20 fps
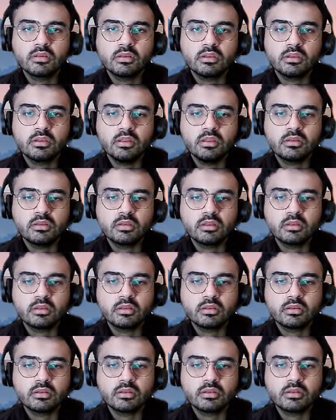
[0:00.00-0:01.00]

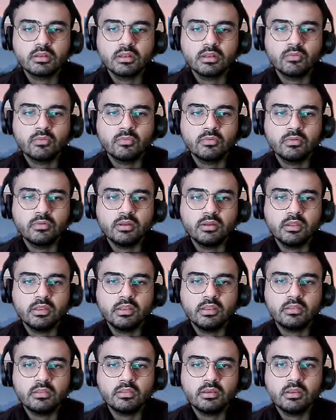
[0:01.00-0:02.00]
E6, now
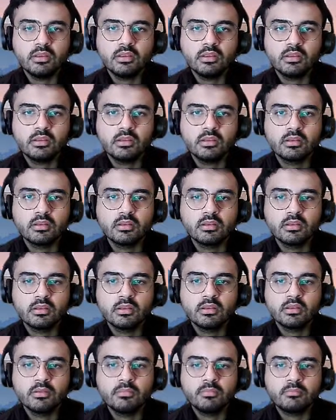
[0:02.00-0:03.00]
e3,
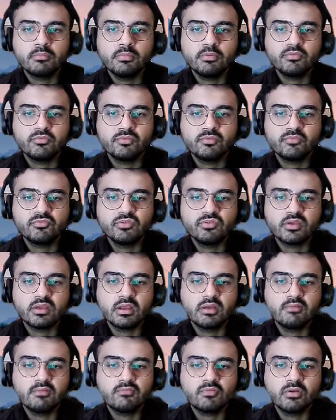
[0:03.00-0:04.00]
bishop check.
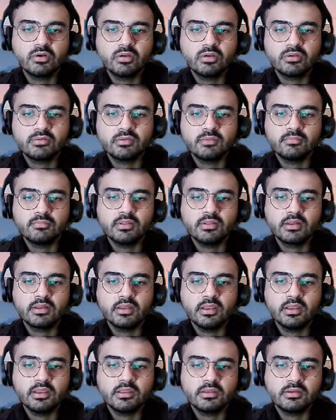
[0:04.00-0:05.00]
I've got something
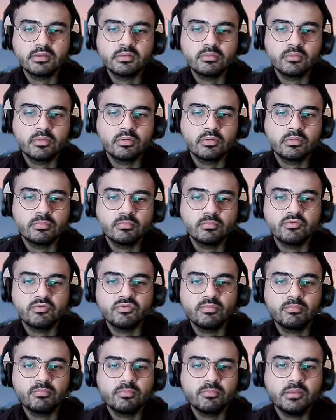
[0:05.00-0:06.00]
like what?
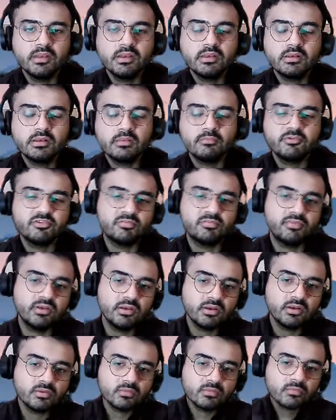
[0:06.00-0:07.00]
Bishop
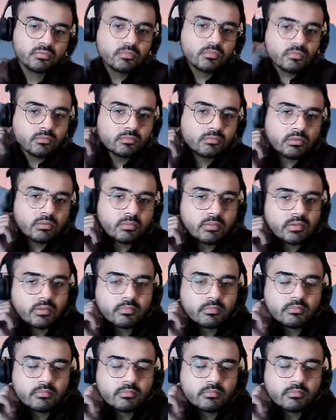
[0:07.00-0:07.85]
d2, maybe?